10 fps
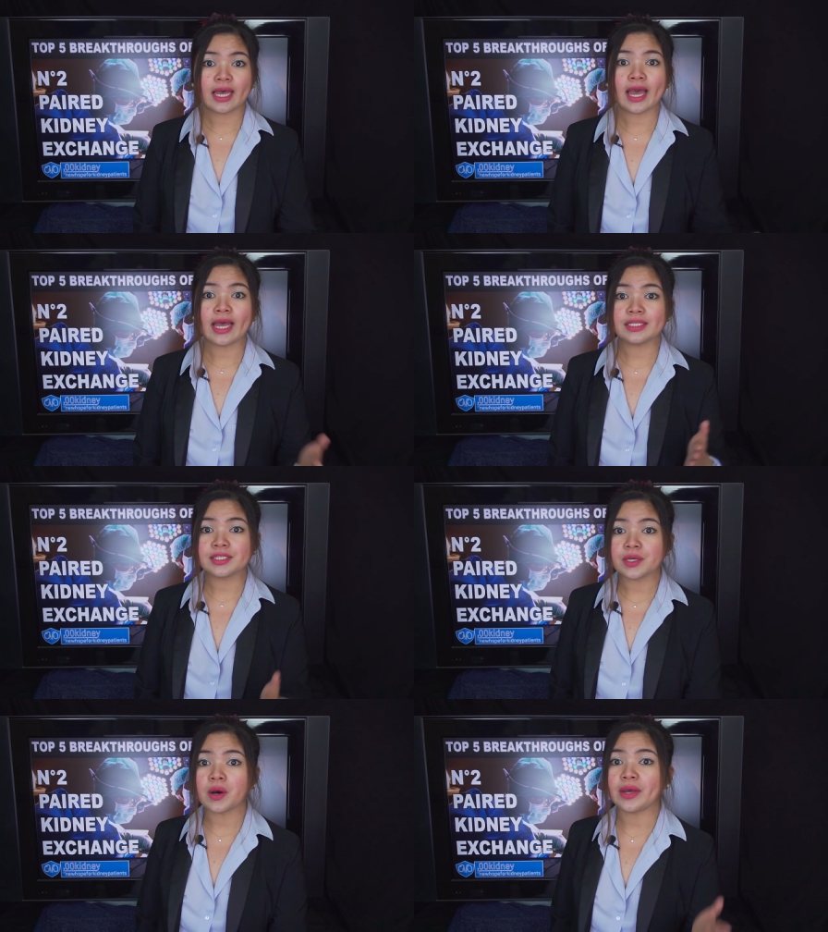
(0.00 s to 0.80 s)
and
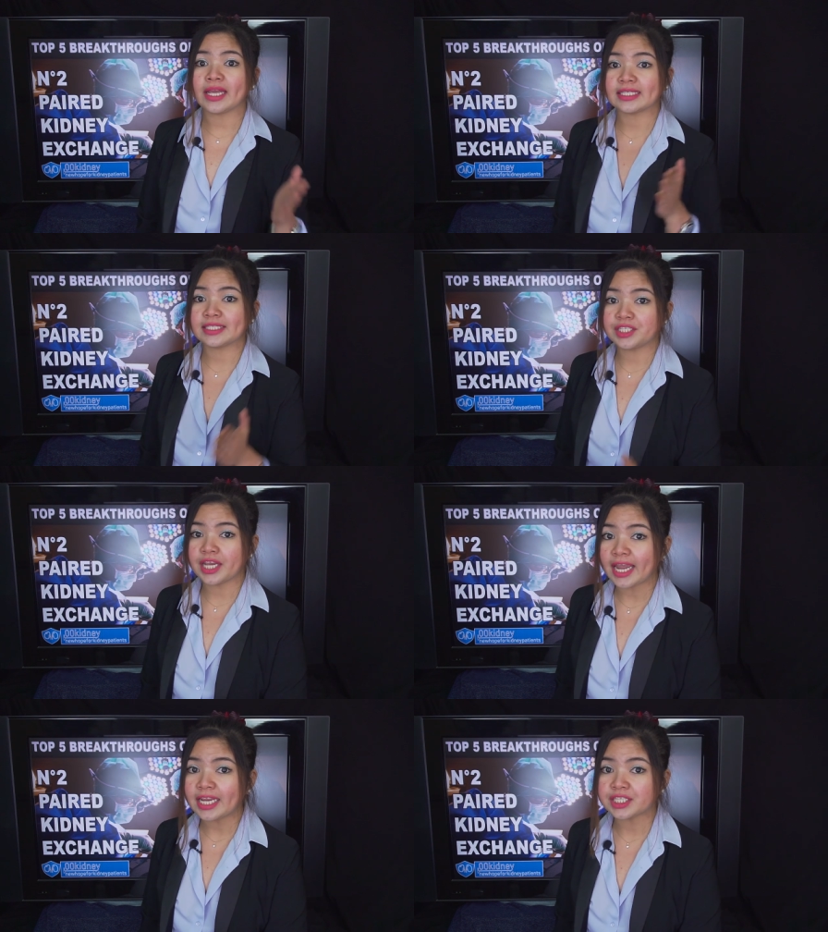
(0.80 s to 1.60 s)
so
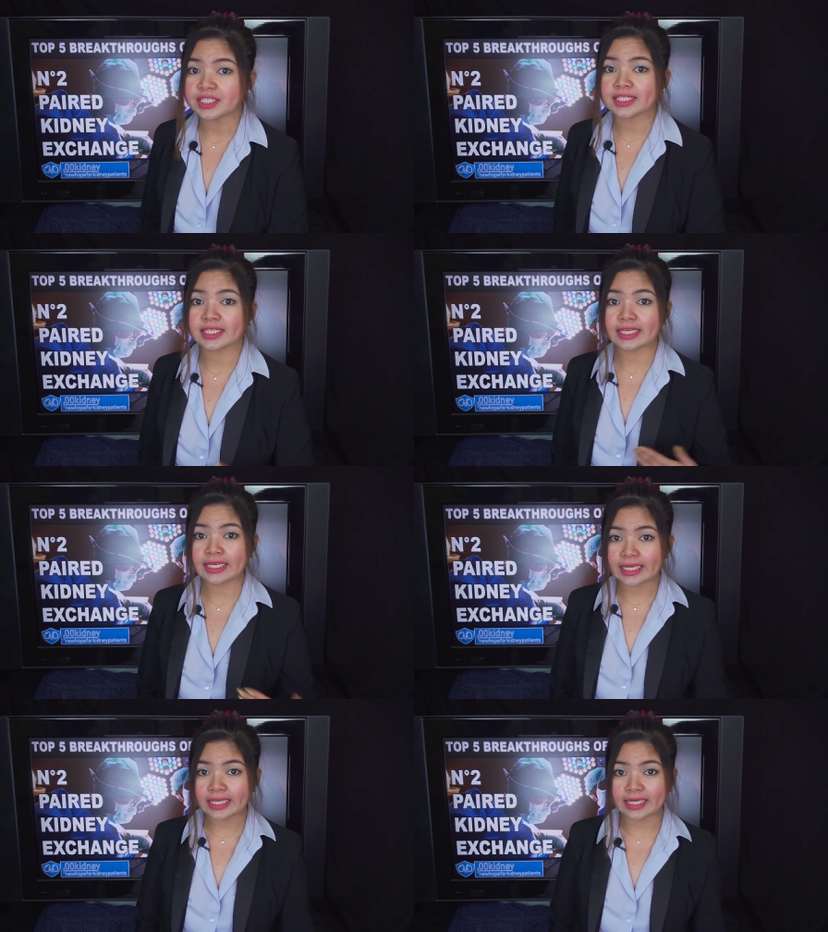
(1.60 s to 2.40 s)
exchanges
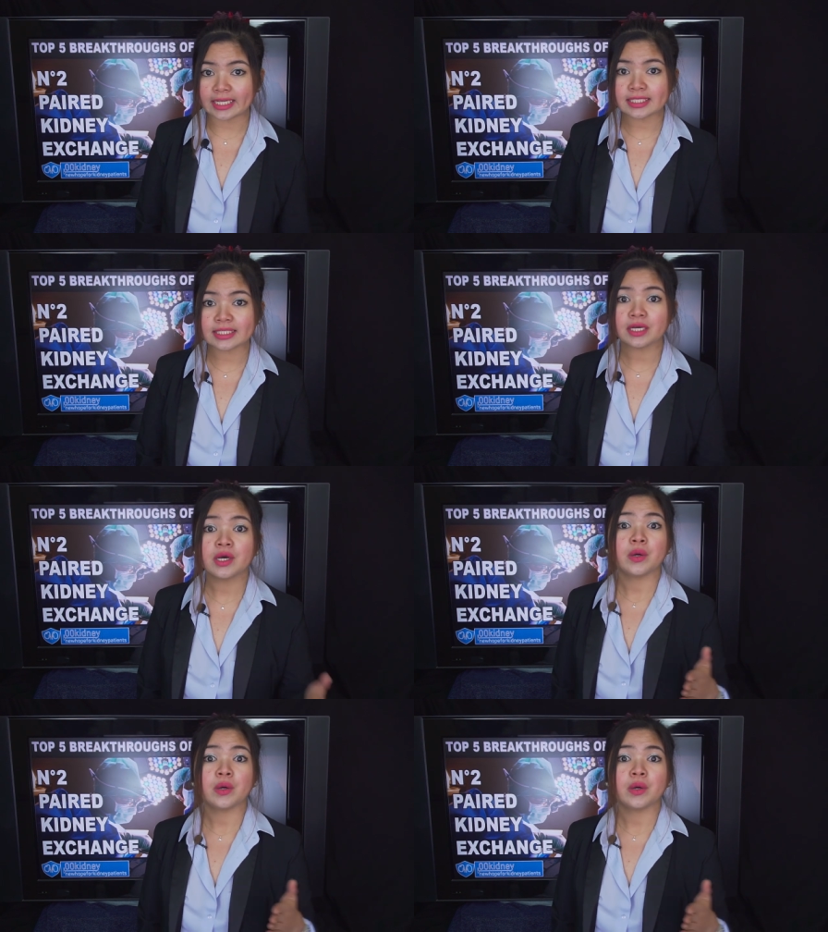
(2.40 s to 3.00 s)
kidneys